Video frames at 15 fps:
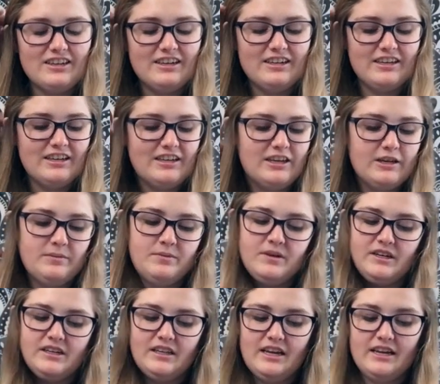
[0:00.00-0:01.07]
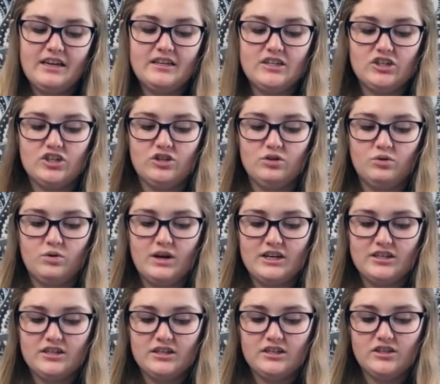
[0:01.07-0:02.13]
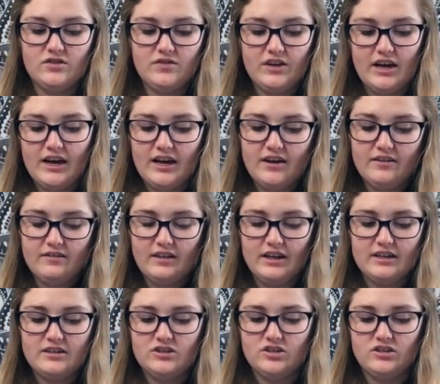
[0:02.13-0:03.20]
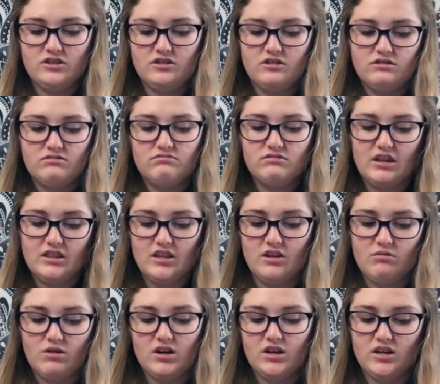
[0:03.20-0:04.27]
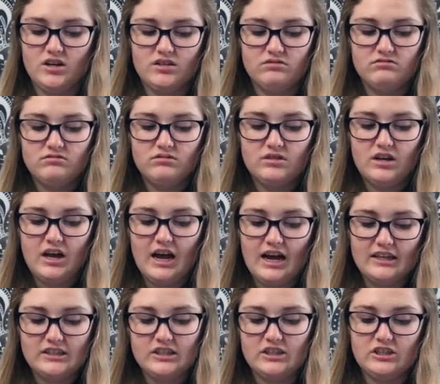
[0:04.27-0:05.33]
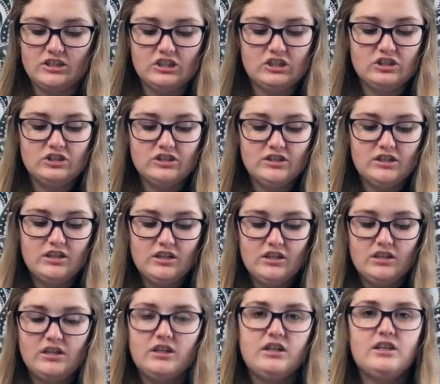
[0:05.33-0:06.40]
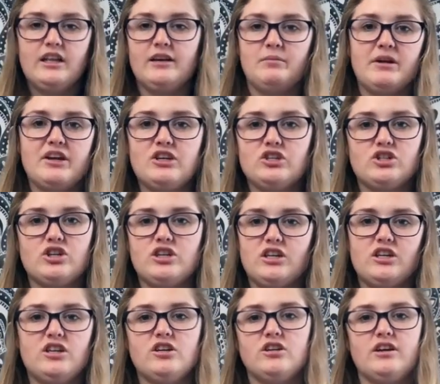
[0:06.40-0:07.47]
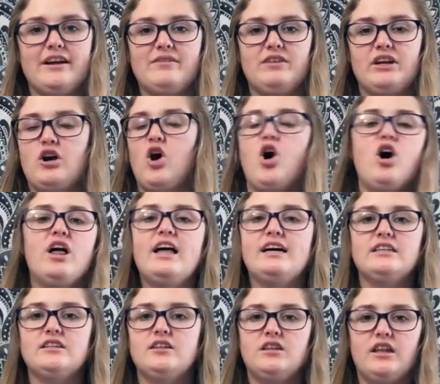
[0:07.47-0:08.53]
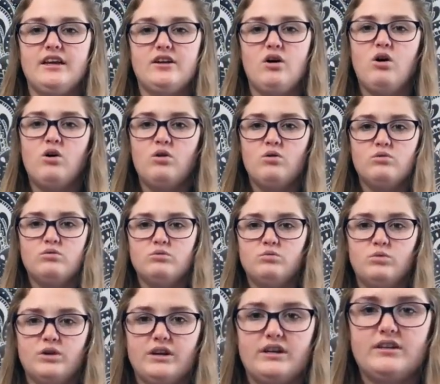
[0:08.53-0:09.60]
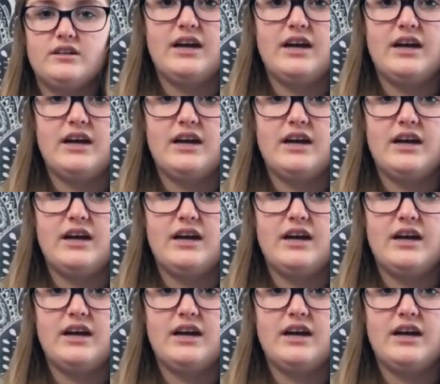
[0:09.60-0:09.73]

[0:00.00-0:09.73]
gonna put in additional questions if you have, just that they wanna ask you, making sure that you have all work